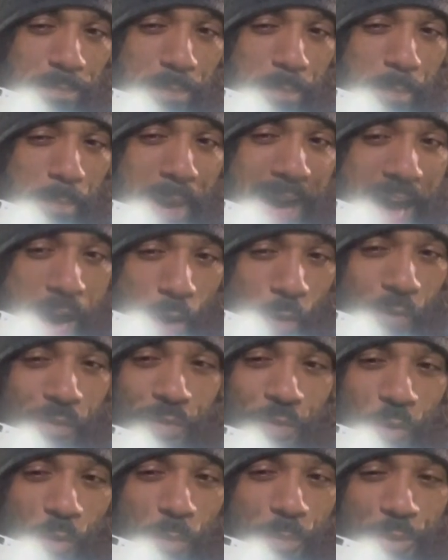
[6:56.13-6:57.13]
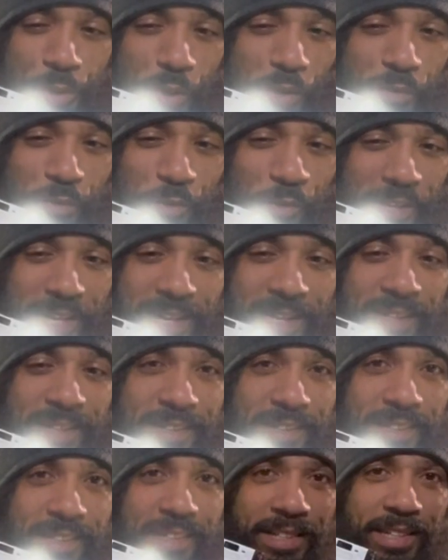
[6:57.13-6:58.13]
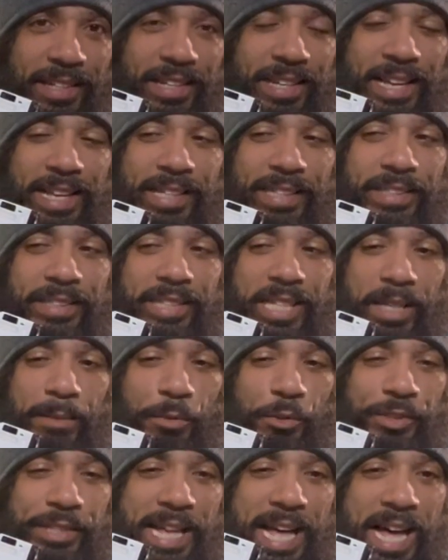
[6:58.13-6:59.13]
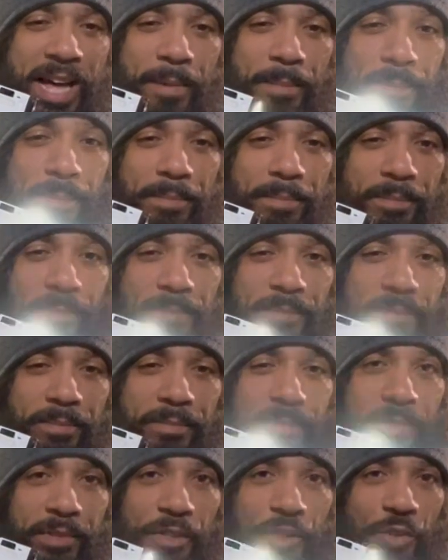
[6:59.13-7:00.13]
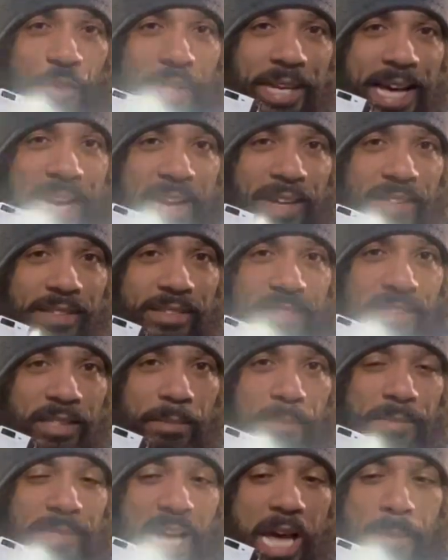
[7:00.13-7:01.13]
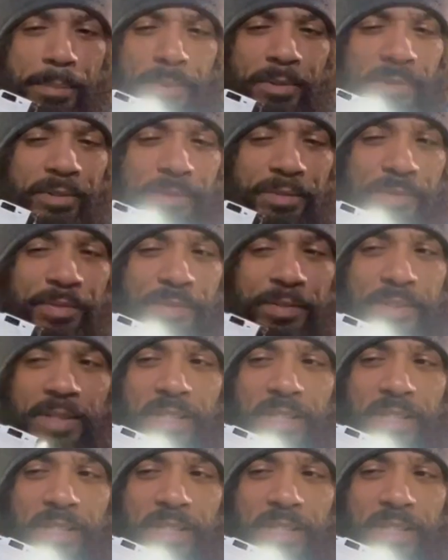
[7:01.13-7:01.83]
powerful, beautiful light. Double tap, you get some type of